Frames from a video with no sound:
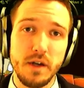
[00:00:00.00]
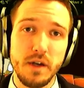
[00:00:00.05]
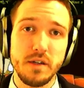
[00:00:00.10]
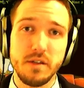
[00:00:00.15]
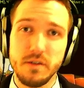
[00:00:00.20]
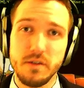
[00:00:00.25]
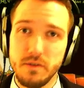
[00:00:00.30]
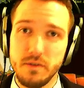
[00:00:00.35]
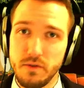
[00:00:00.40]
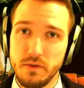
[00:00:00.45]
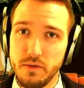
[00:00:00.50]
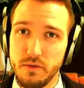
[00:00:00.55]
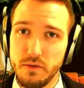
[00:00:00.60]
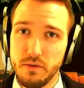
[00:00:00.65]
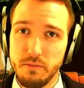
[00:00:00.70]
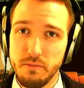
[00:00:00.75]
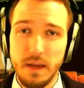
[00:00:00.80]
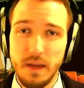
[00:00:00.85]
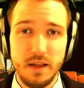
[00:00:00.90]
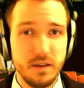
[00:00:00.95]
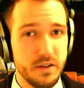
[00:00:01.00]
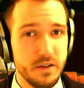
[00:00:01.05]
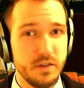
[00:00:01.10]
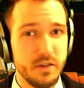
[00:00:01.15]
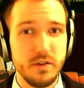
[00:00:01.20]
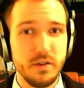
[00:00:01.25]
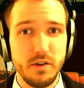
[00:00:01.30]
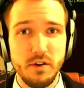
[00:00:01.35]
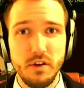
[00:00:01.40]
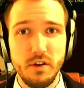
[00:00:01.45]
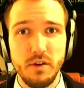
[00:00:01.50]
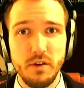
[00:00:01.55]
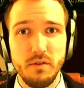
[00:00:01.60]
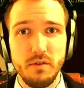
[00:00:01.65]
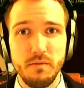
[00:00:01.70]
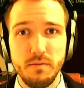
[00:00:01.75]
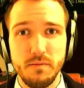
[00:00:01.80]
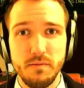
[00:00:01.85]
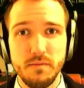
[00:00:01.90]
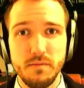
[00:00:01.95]
to make this your
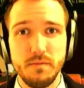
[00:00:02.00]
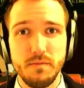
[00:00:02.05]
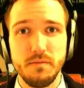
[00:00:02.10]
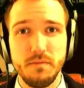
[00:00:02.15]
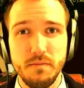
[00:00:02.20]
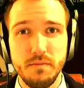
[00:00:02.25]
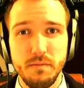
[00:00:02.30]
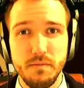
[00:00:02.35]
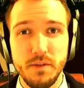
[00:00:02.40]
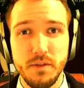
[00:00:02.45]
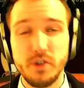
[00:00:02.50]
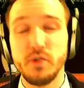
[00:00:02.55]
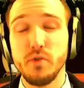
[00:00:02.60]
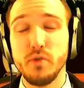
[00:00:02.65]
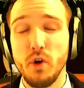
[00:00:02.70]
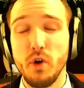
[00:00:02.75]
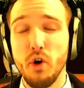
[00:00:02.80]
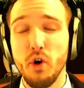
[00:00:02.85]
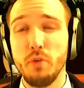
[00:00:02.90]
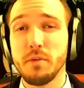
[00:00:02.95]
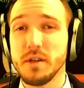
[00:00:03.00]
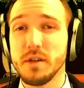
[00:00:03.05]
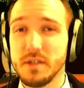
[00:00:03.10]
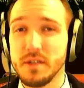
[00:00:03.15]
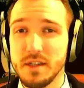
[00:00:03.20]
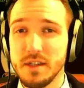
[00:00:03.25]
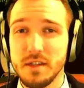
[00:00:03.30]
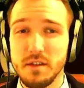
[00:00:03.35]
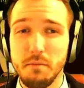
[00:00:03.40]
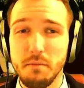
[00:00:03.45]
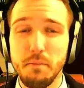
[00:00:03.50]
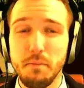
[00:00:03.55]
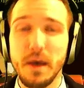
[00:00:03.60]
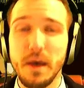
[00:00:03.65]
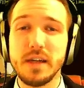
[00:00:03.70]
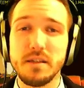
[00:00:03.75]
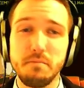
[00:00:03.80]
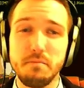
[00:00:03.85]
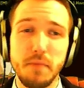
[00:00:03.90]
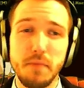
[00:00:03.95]
new home, because this is the
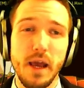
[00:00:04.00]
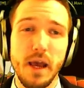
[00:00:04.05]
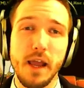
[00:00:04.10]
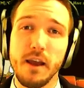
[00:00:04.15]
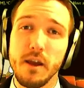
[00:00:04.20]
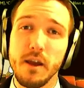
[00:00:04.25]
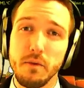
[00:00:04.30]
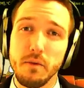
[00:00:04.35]
best bang